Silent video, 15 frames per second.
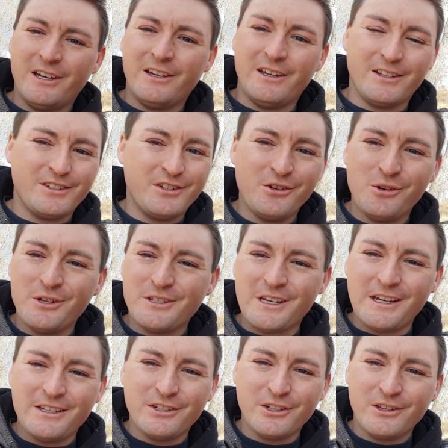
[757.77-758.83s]
As soon as
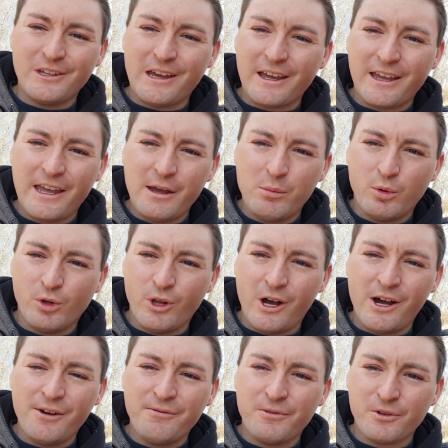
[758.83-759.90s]
I took that cable
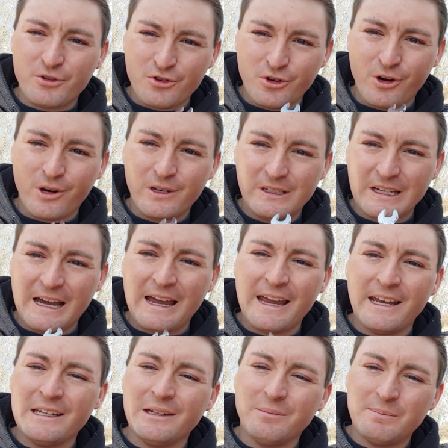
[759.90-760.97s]
off, the truck
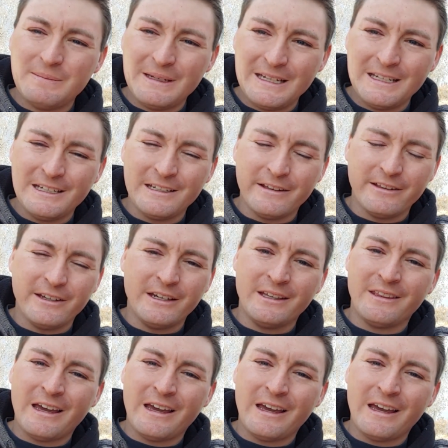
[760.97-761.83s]
died immediately.